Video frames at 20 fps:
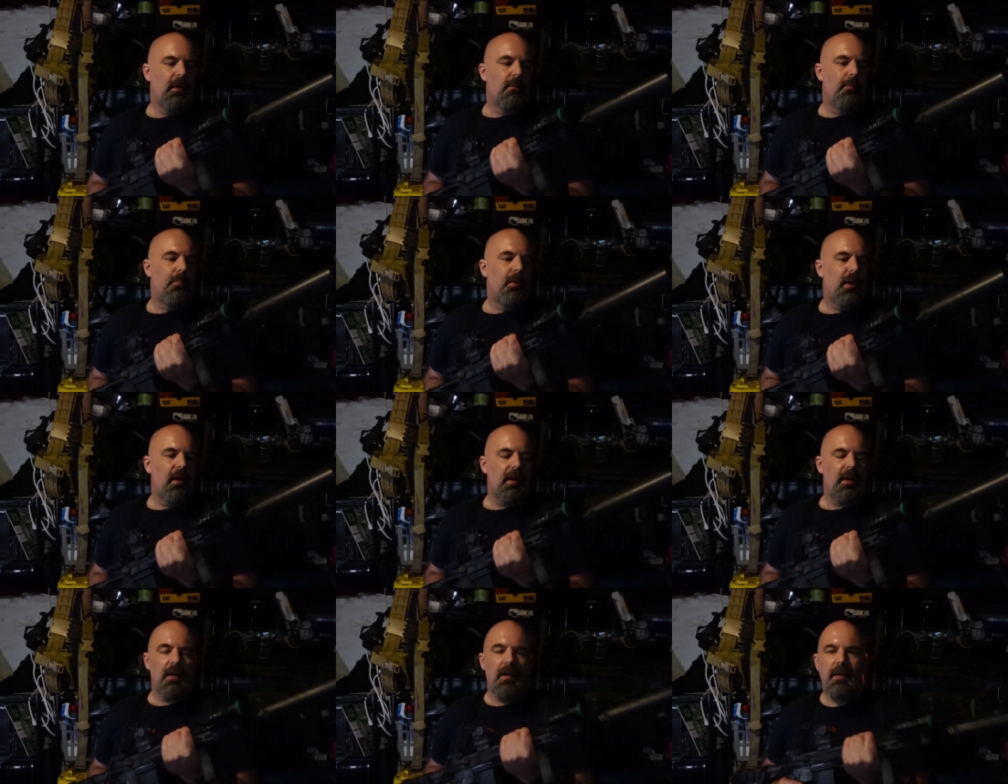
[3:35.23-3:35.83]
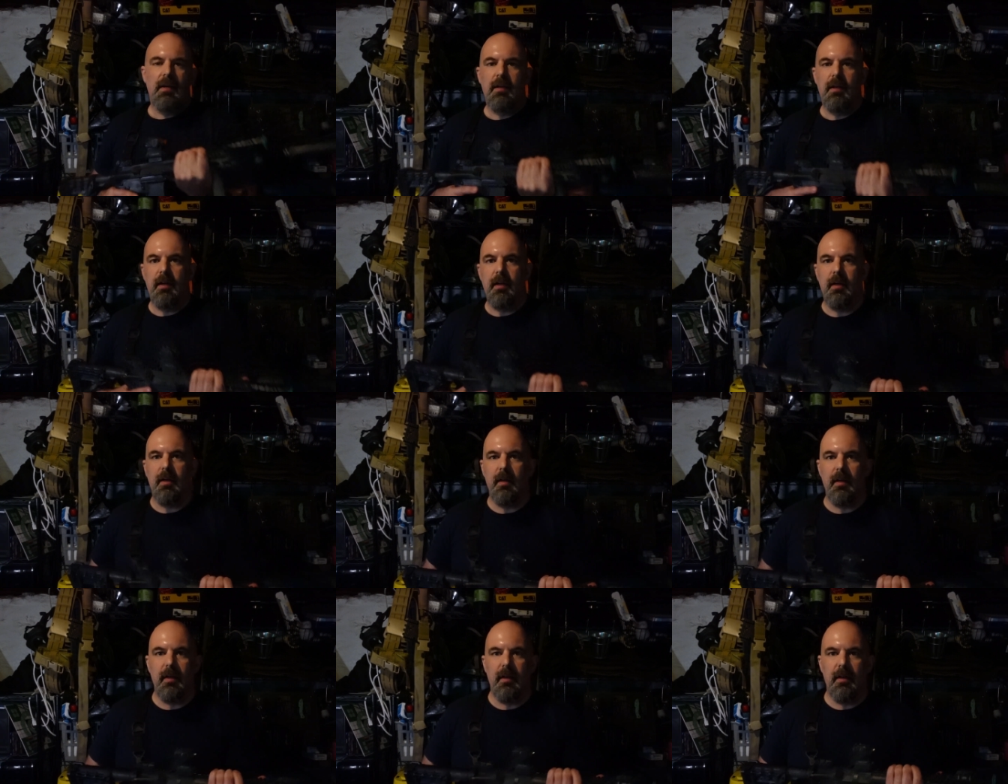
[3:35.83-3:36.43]
But
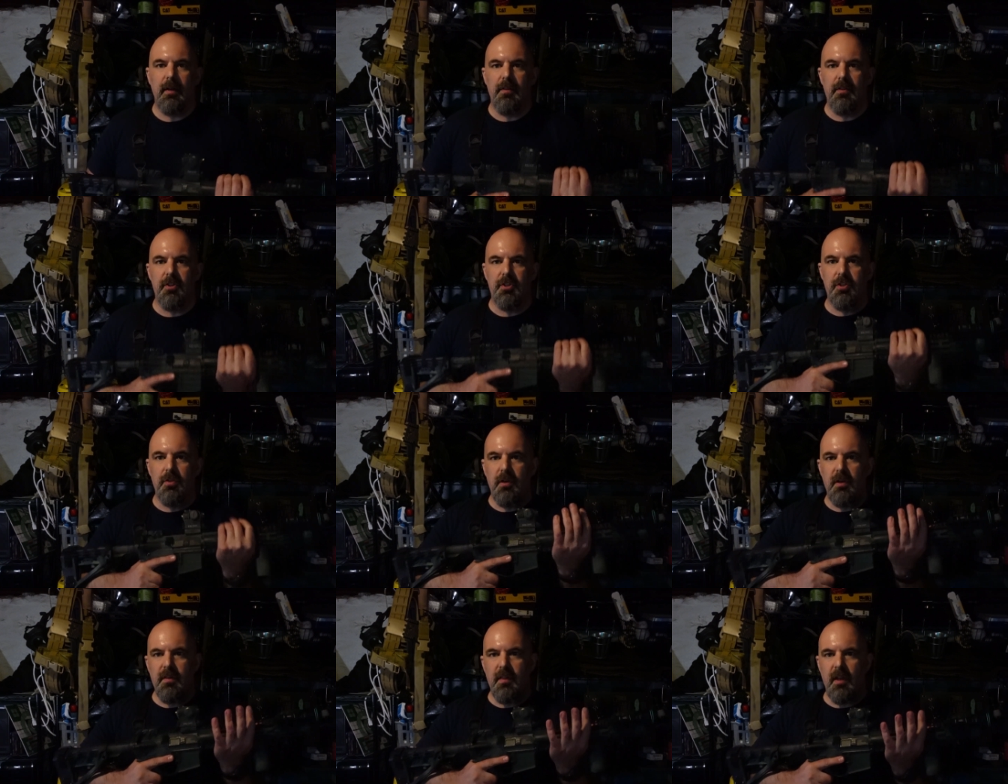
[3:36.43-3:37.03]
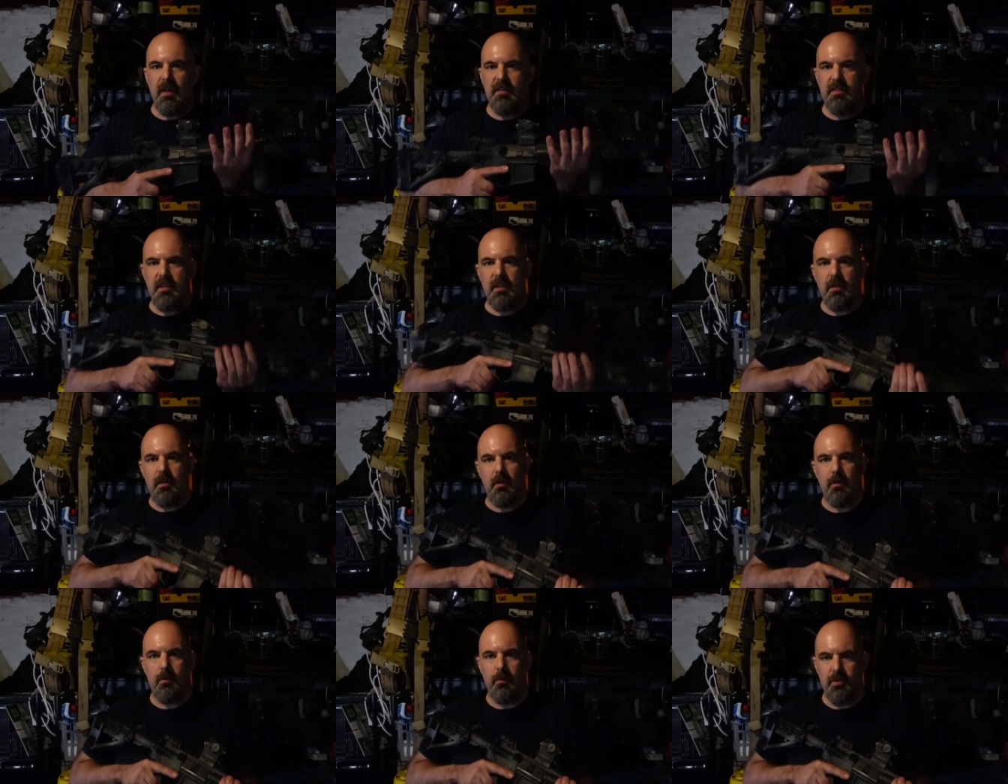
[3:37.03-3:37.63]
the shooting that I
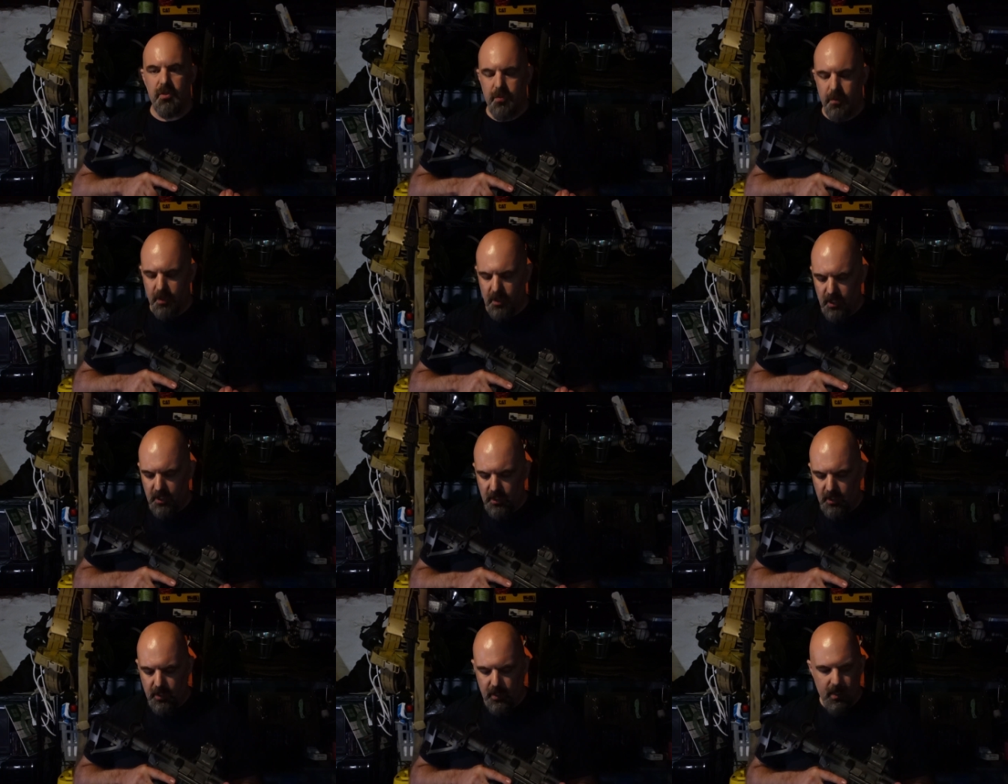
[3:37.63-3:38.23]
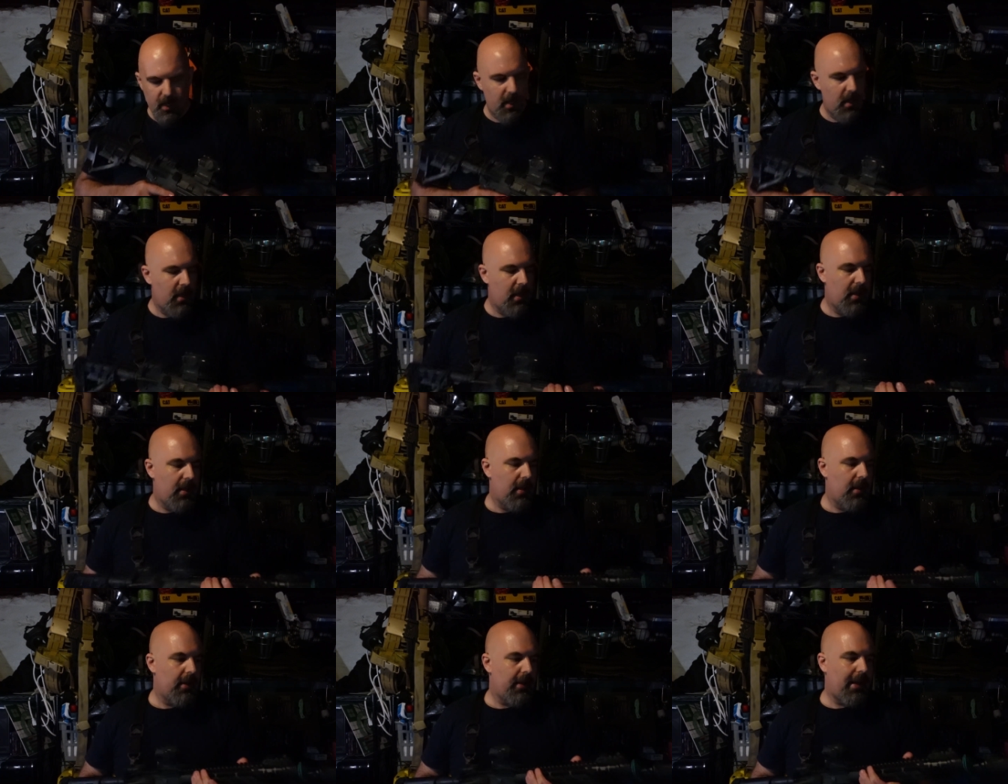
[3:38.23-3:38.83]
did was really good.
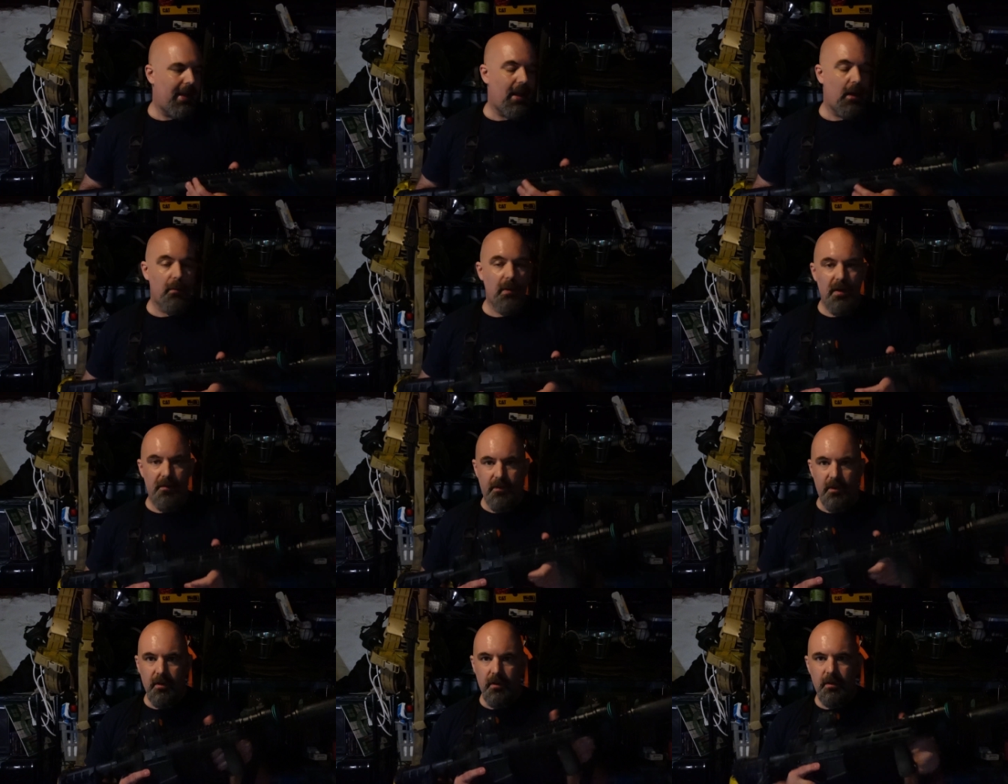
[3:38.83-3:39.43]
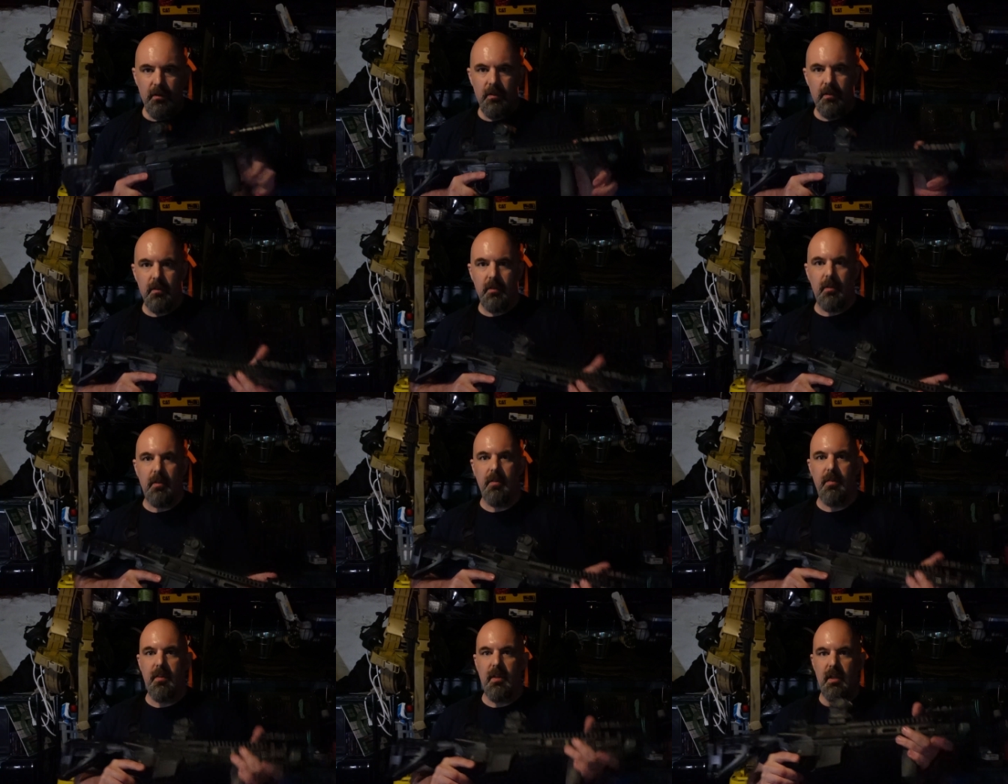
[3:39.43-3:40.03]
However,
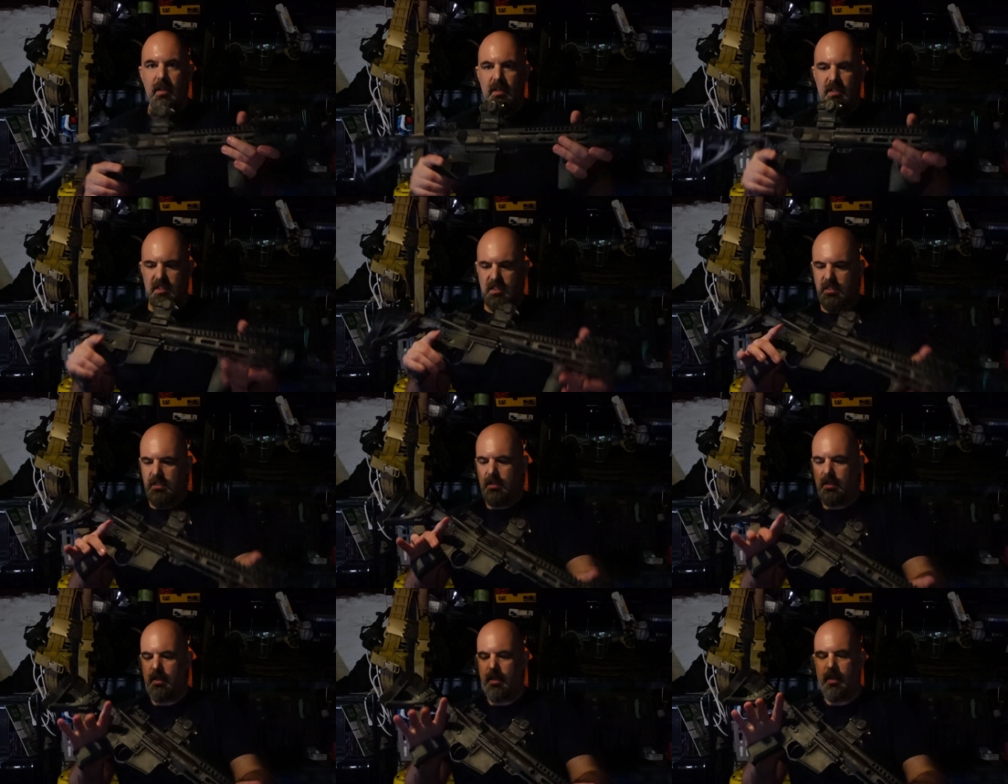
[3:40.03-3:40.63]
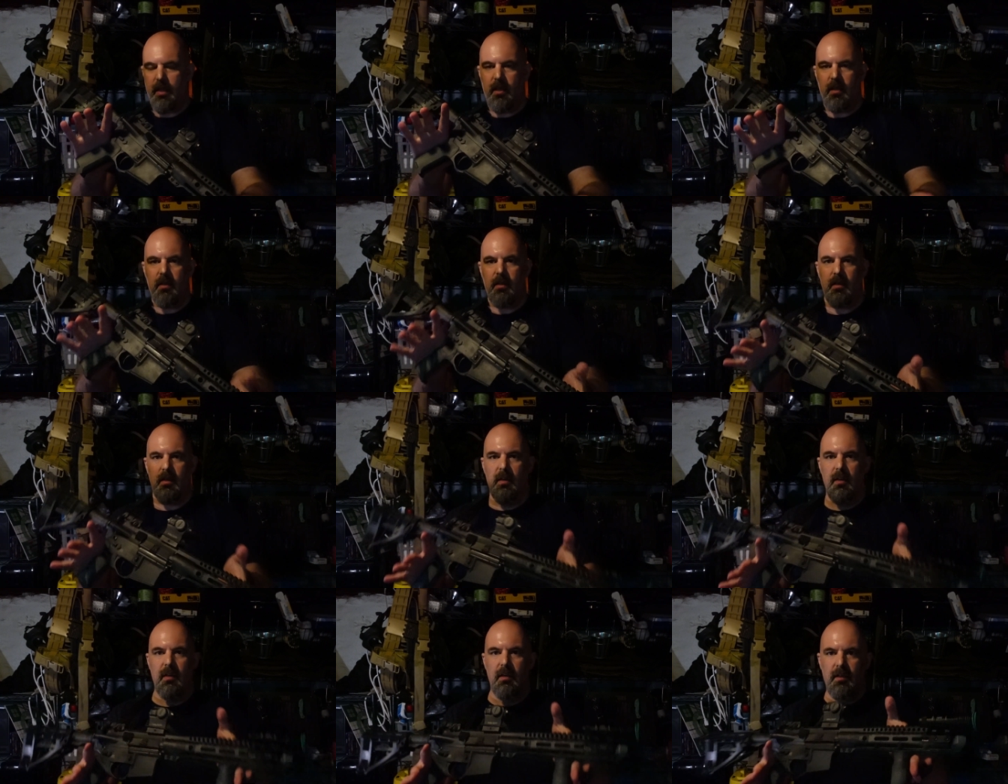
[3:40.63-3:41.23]
the sling
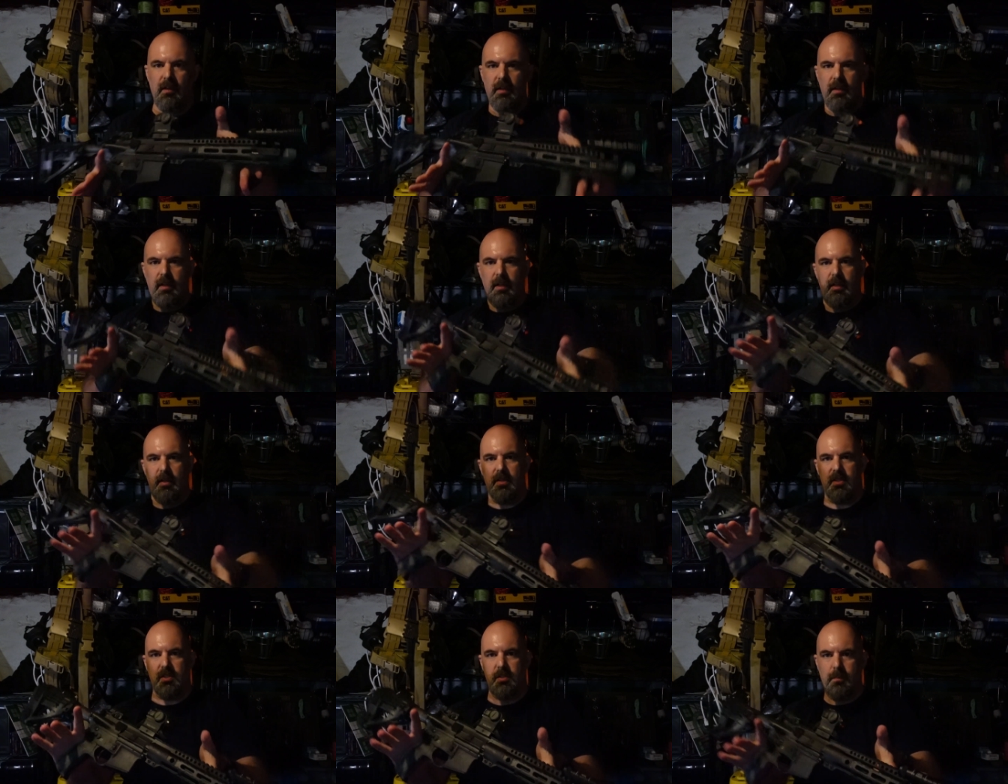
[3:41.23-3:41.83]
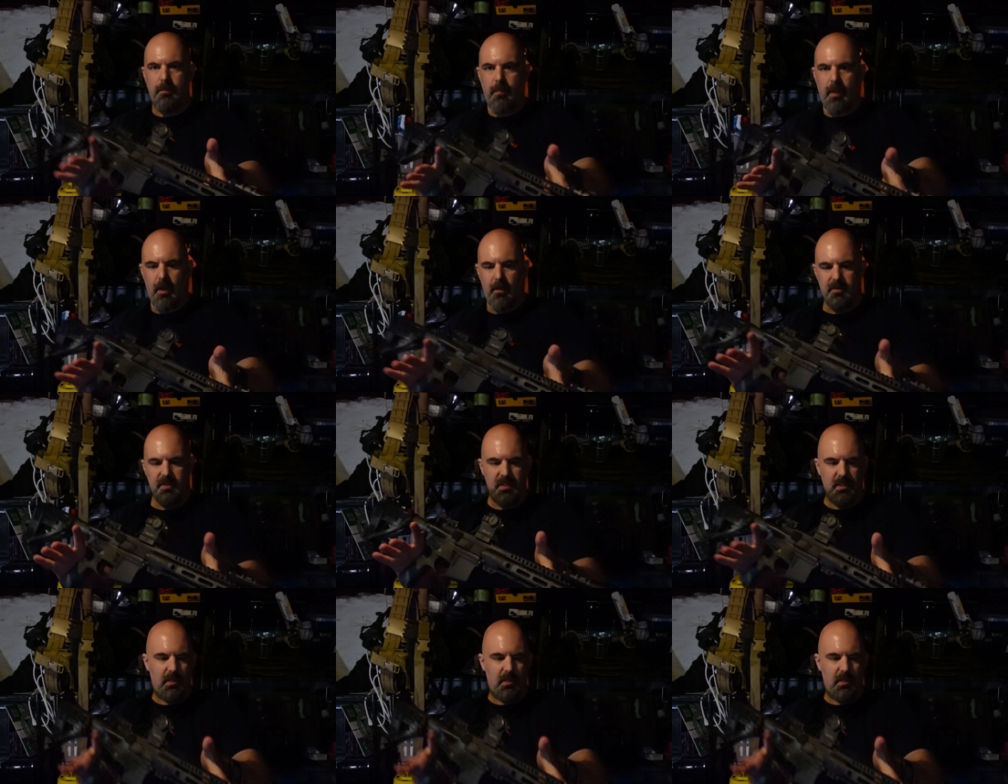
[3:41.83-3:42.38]
is mounted